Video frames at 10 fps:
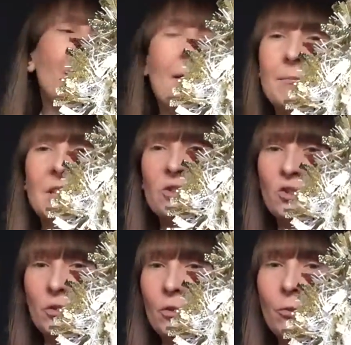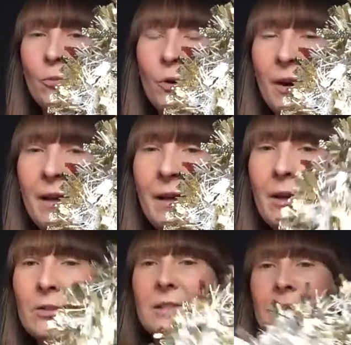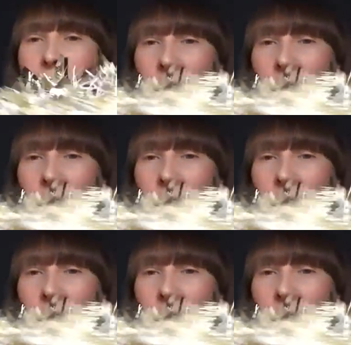I'm not sure where else. It